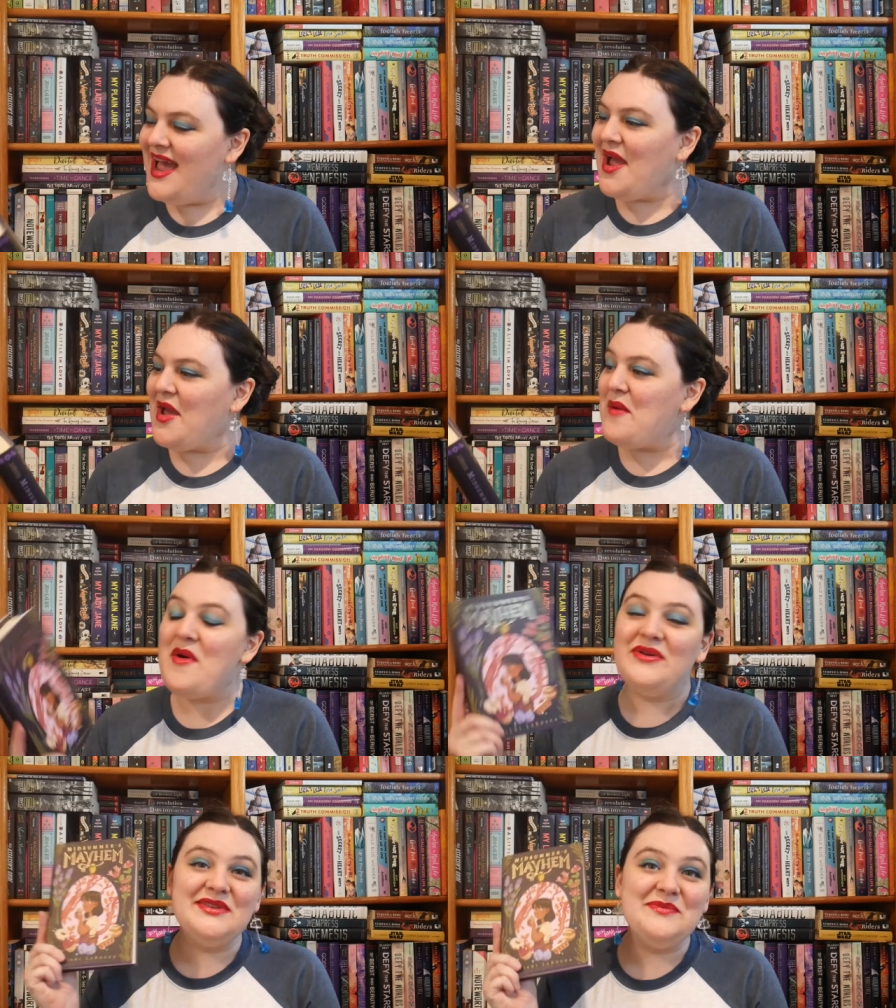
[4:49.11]
Um,
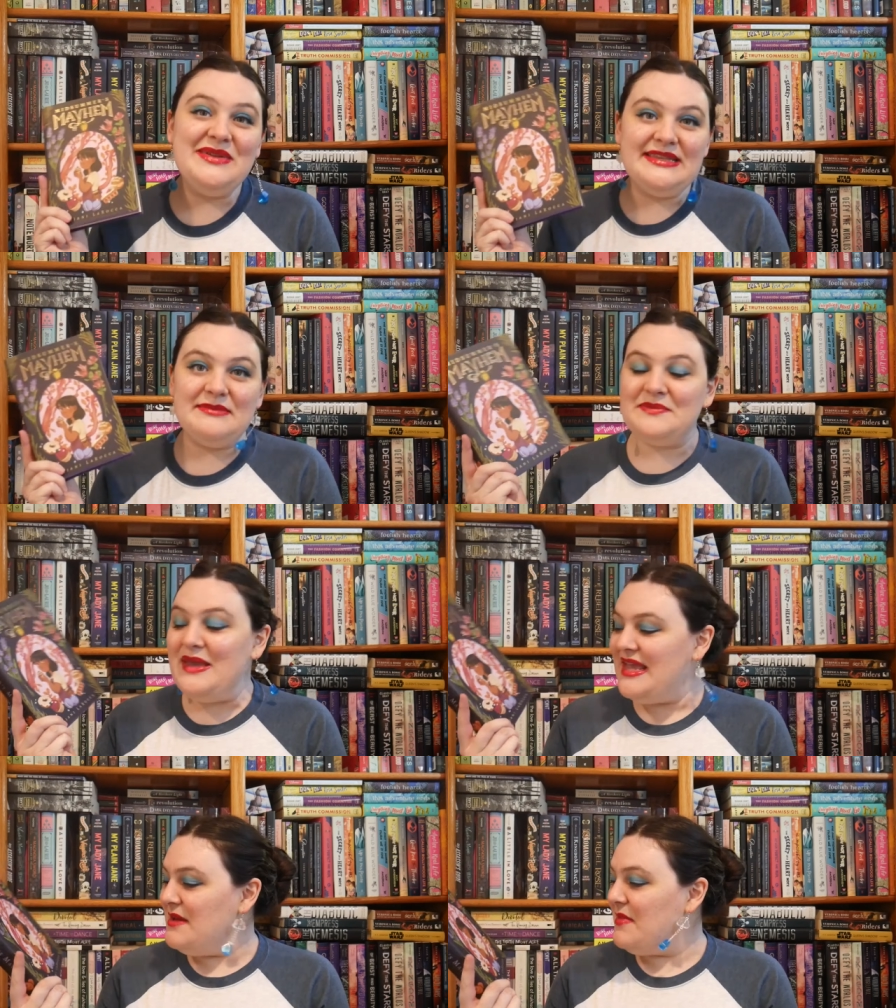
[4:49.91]
also, Midsummer's
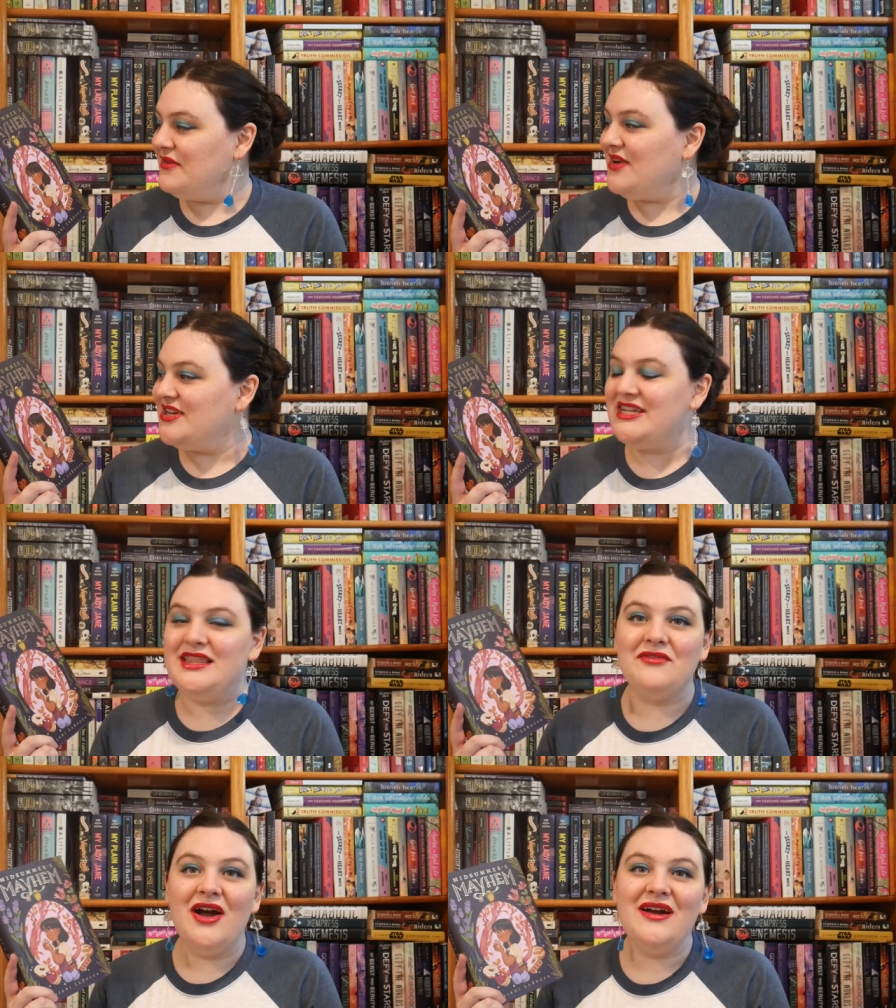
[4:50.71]
Mayhem by Rajani
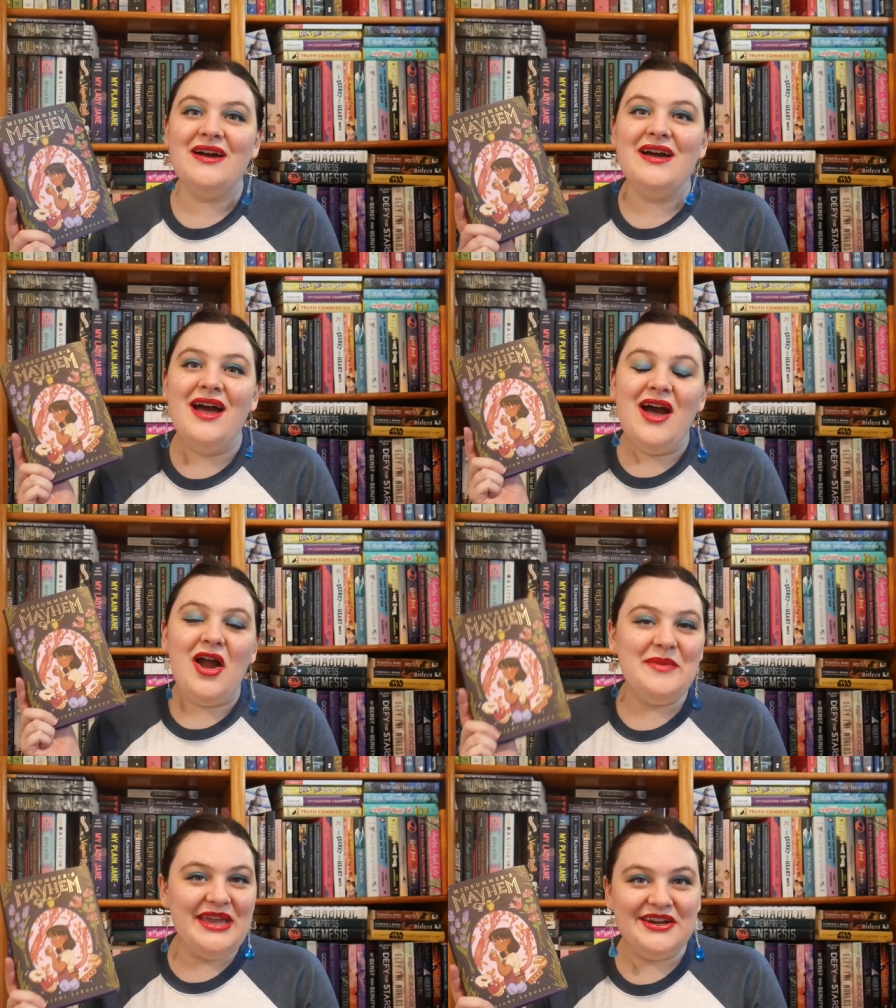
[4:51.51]
LaRocca.
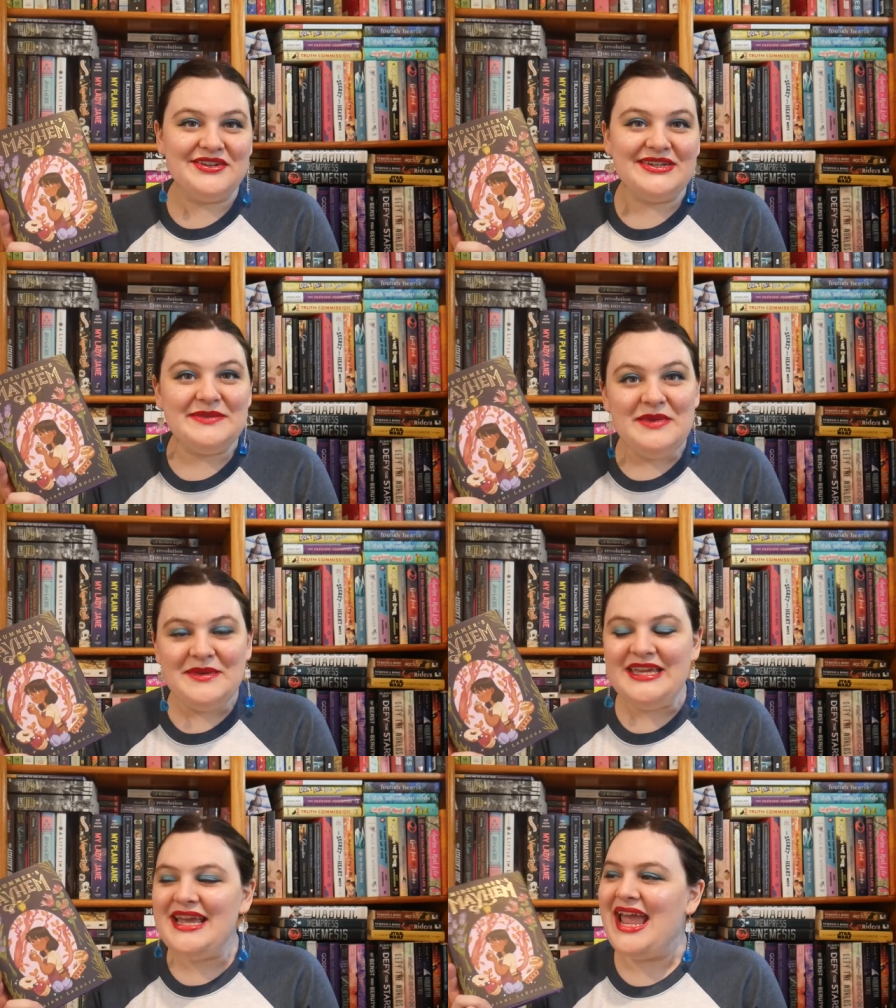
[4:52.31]
Our main character is
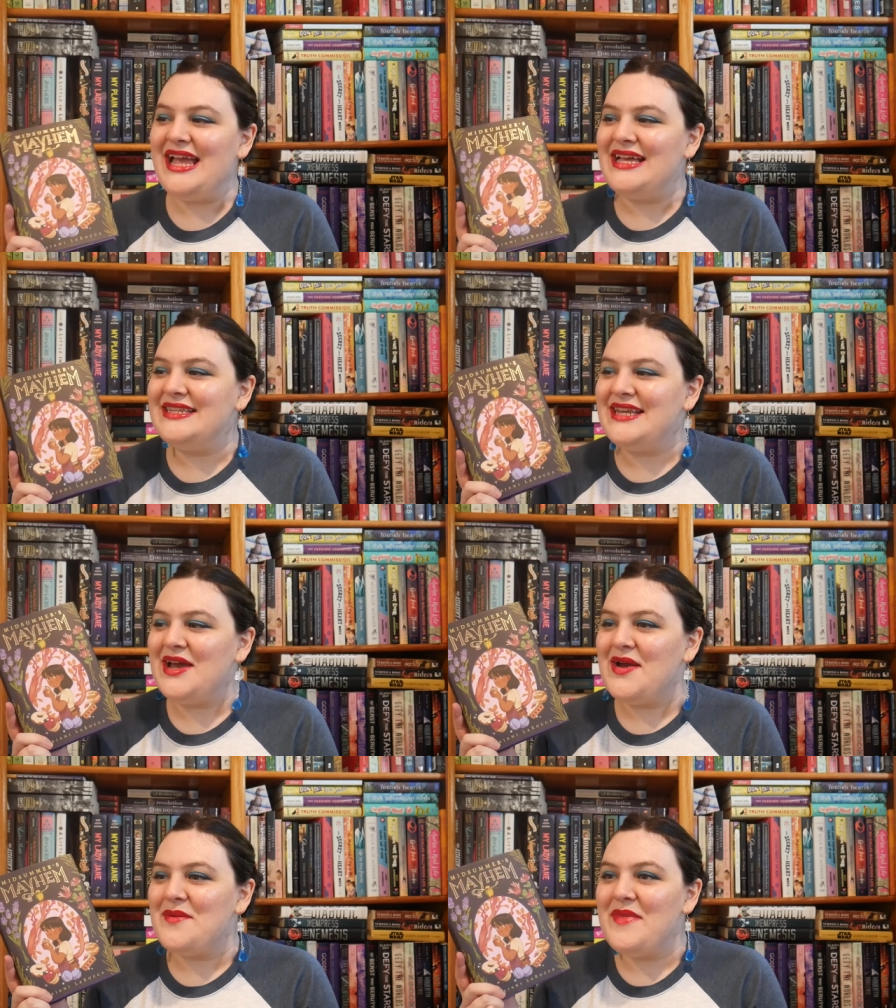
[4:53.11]
Mimi, and
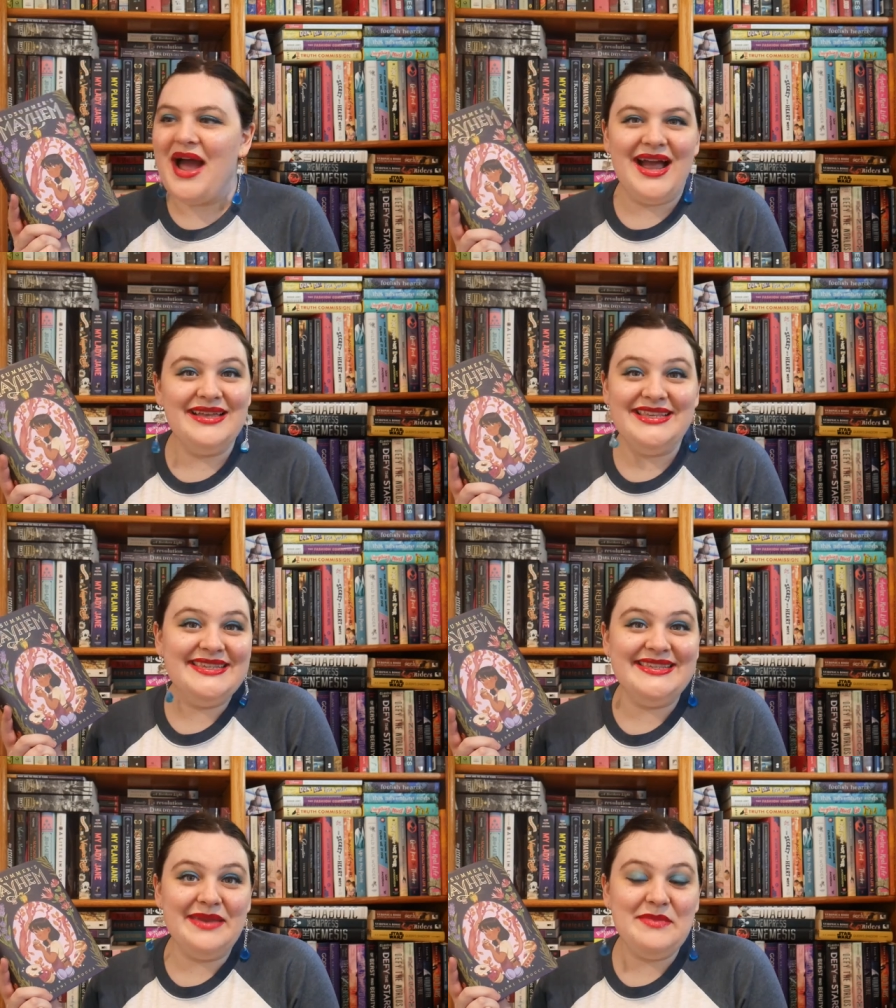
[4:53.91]
um, this
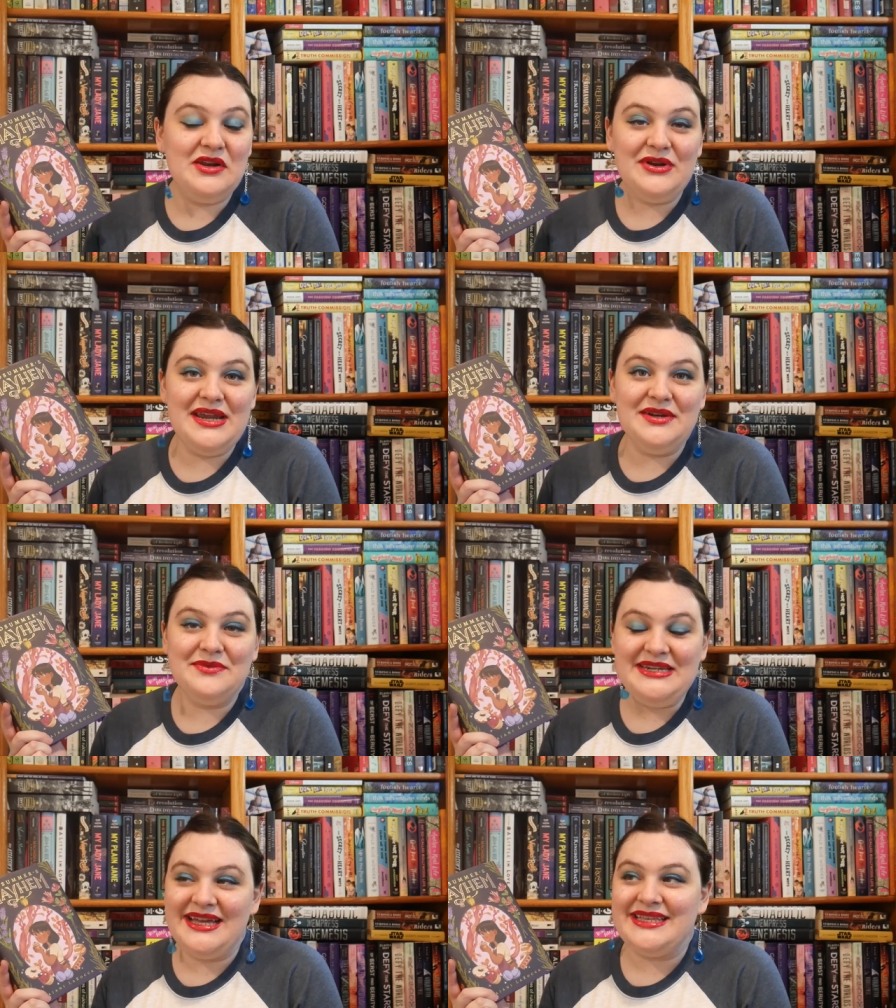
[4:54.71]
is a middle grade
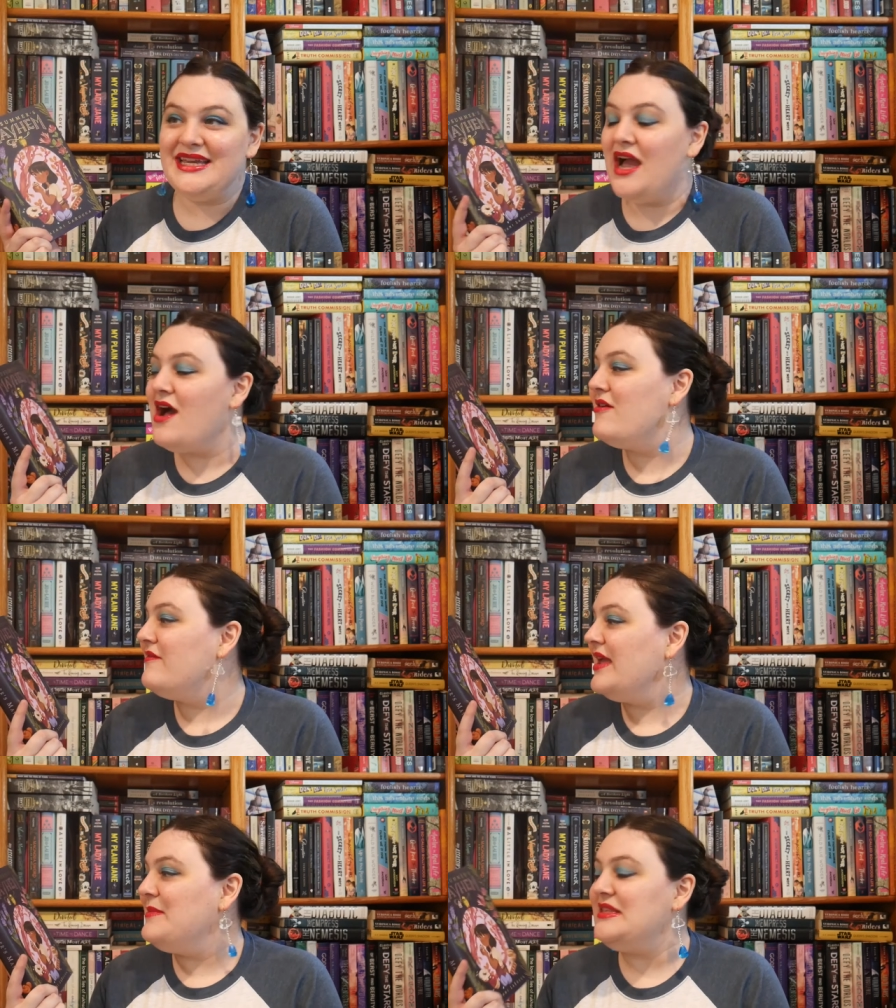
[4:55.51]
retelling of
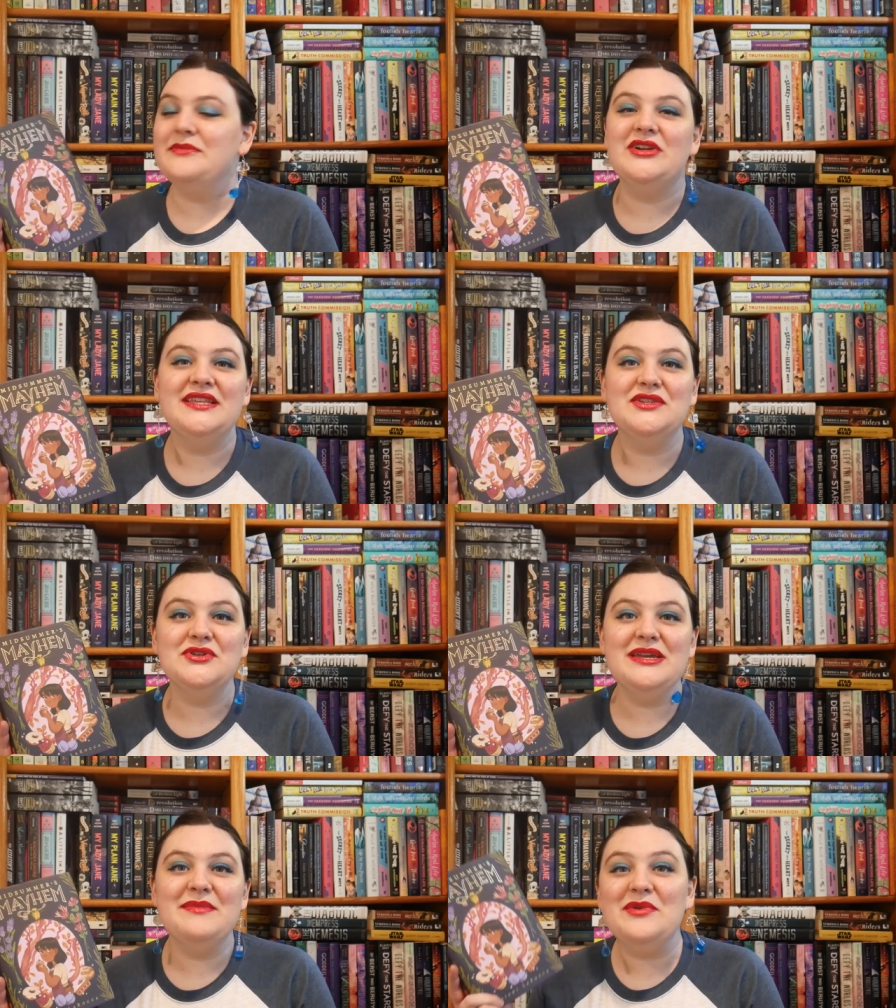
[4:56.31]
A Midsummer Night's
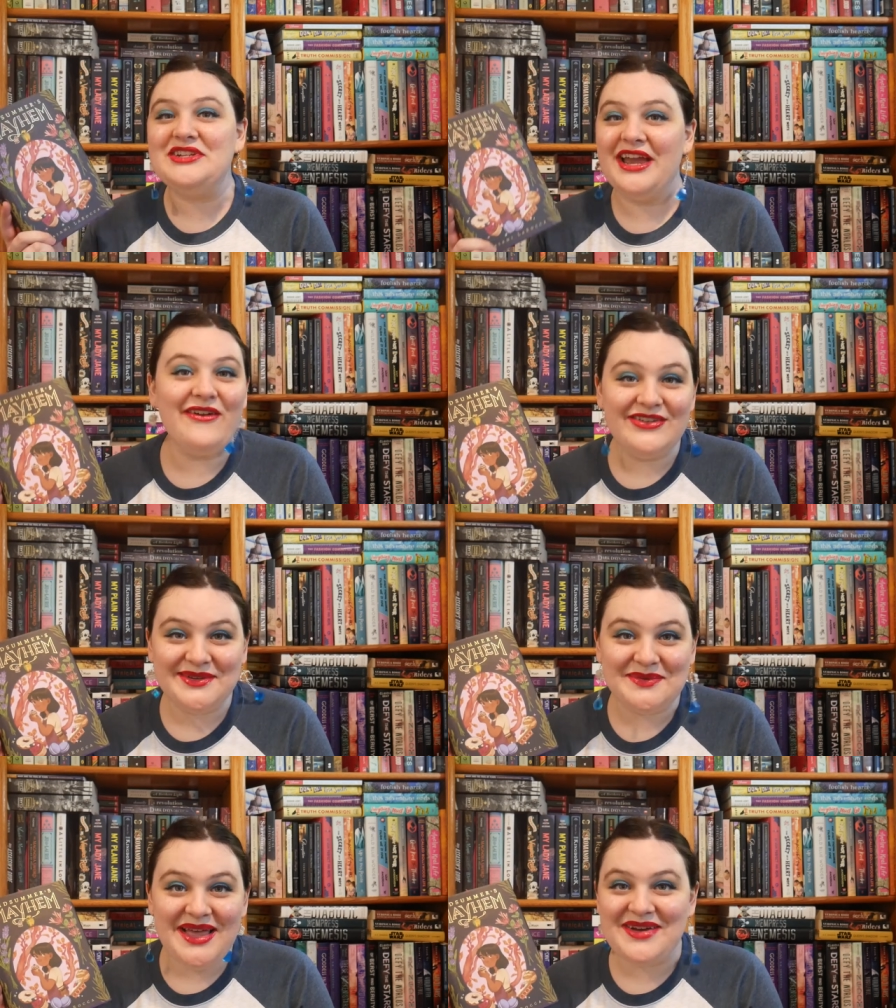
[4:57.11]
Dream, which I
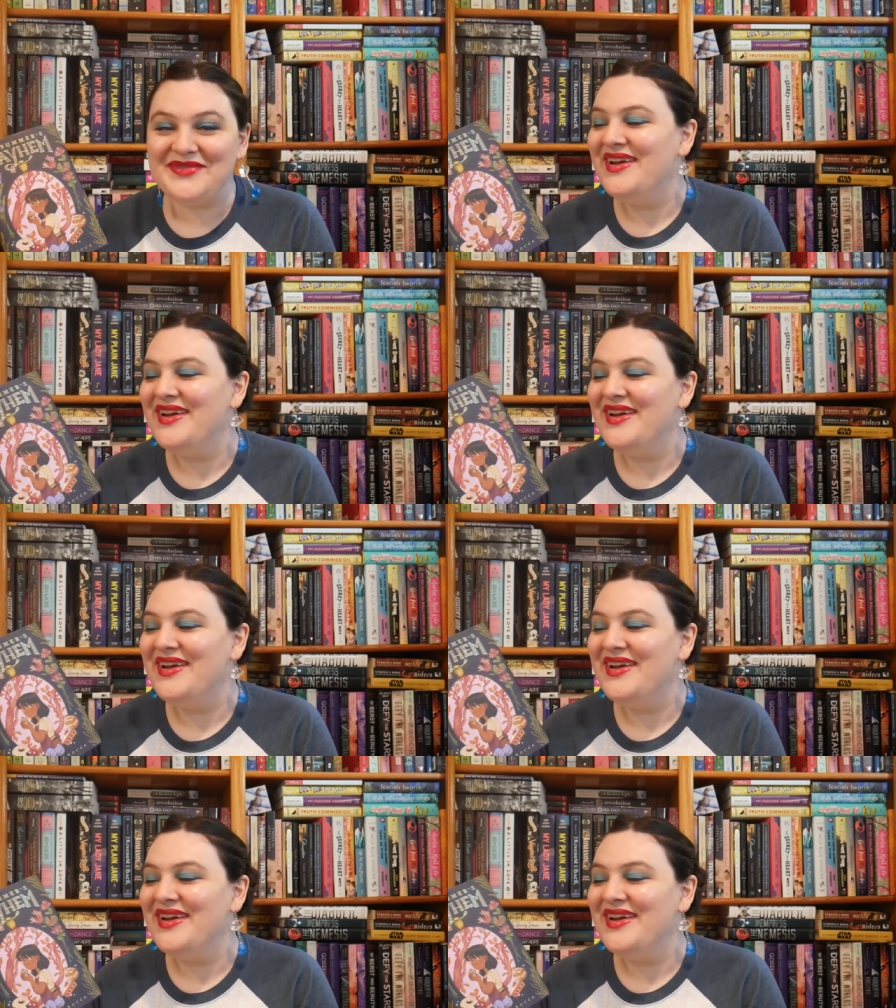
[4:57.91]
also love.